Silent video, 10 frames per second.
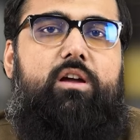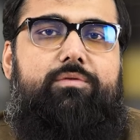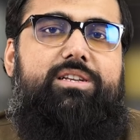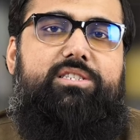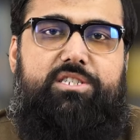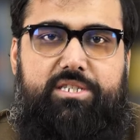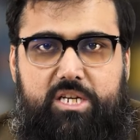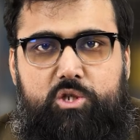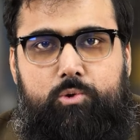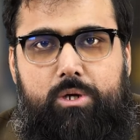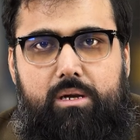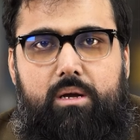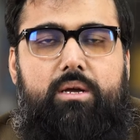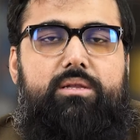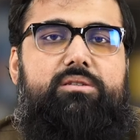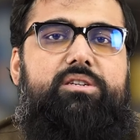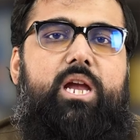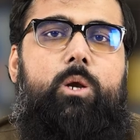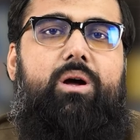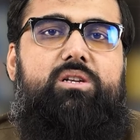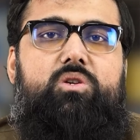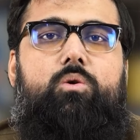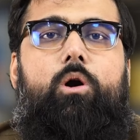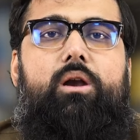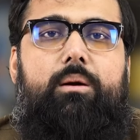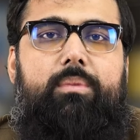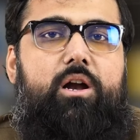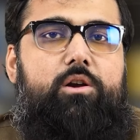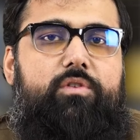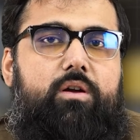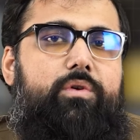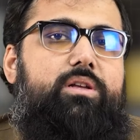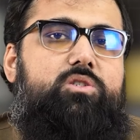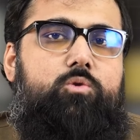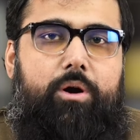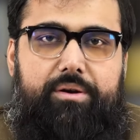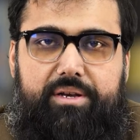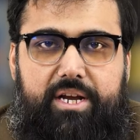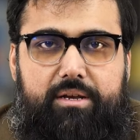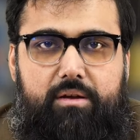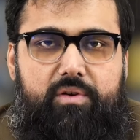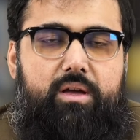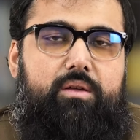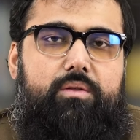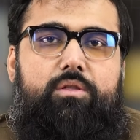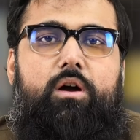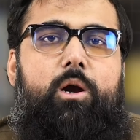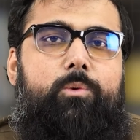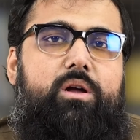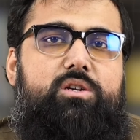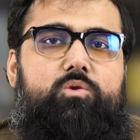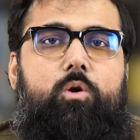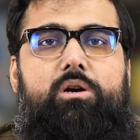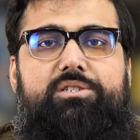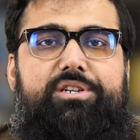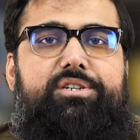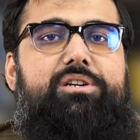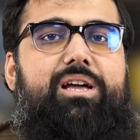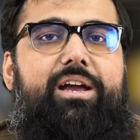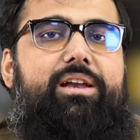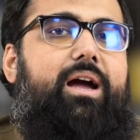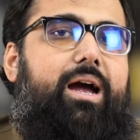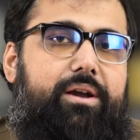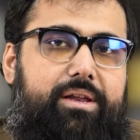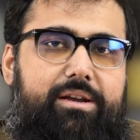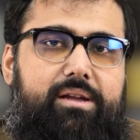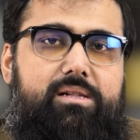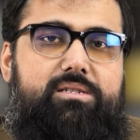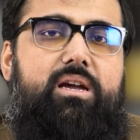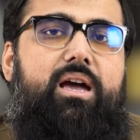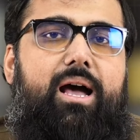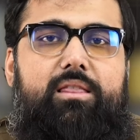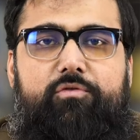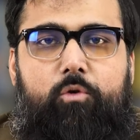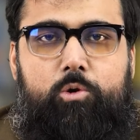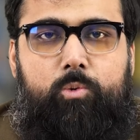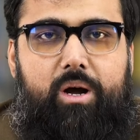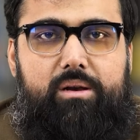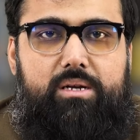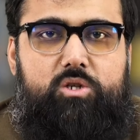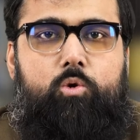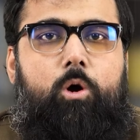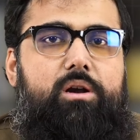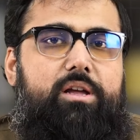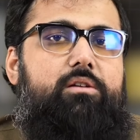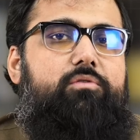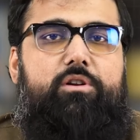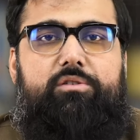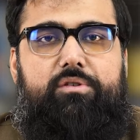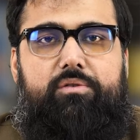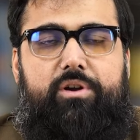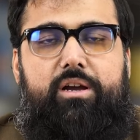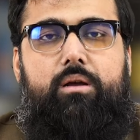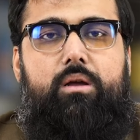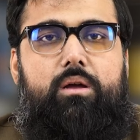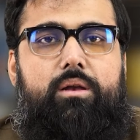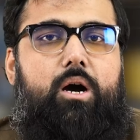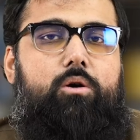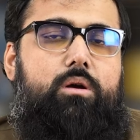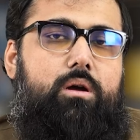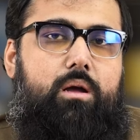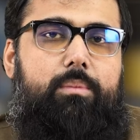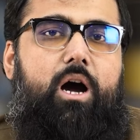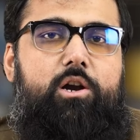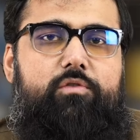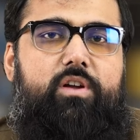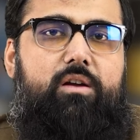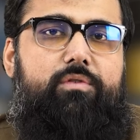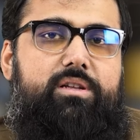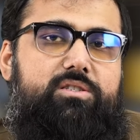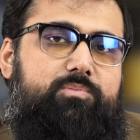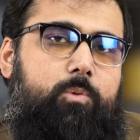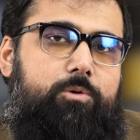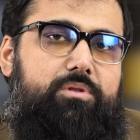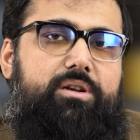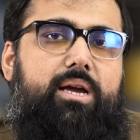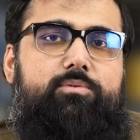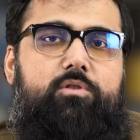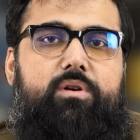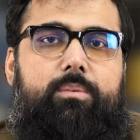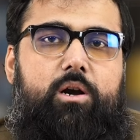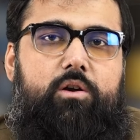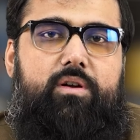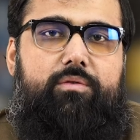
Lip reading: evidence textual. The second one is called command of evidence quantitative. The third one is called central idea and details. And the fourth one is called inferences, right? Now, command of evidence, both the types of command of